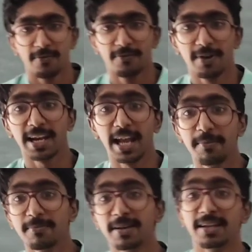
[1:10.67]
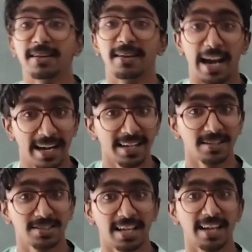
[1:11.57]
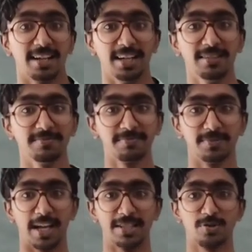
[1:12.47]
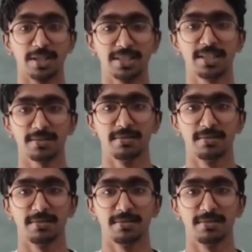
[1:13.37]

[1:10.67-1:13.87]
when I am riding a cycle, as you can see,